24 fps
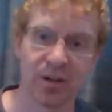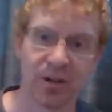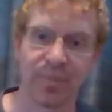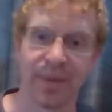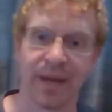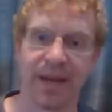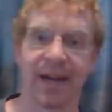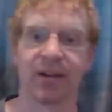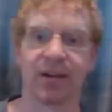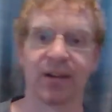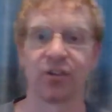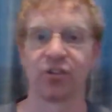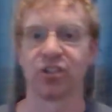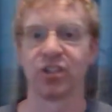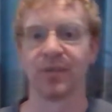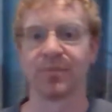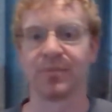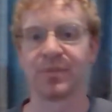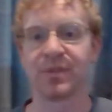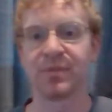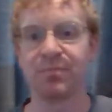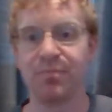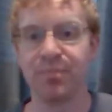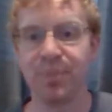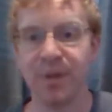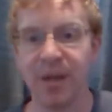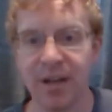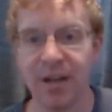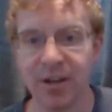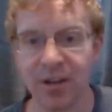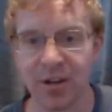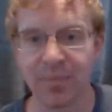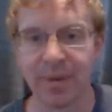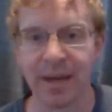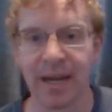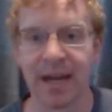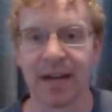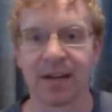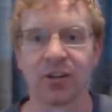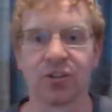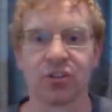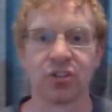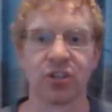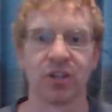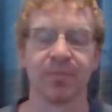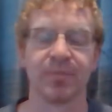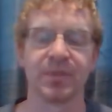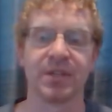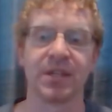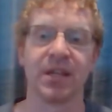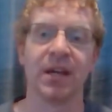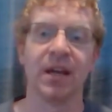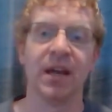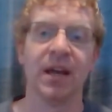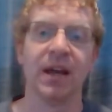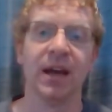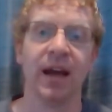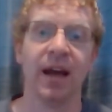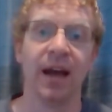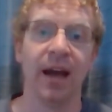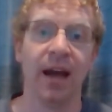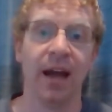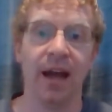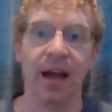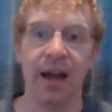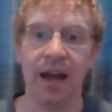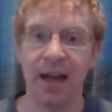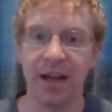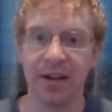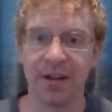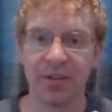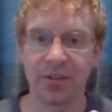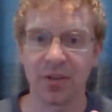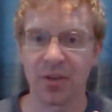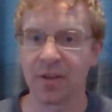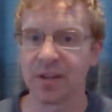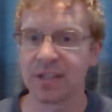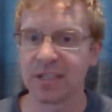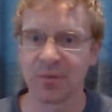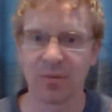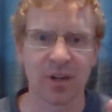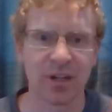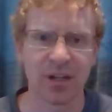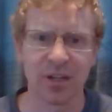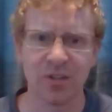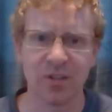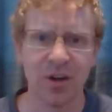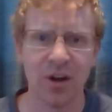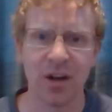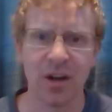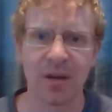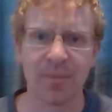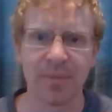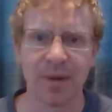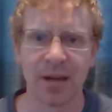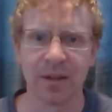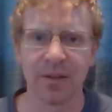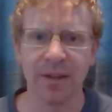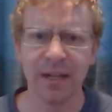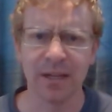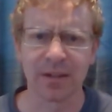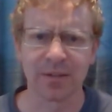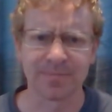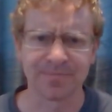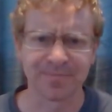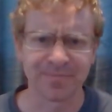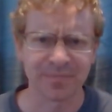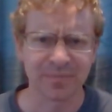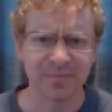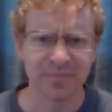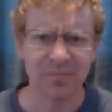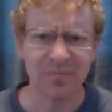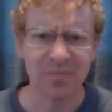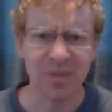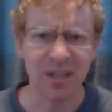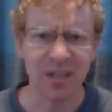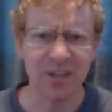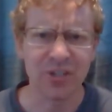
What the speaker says: bigger battleships, better battleships, and other things that we're going to talk about later.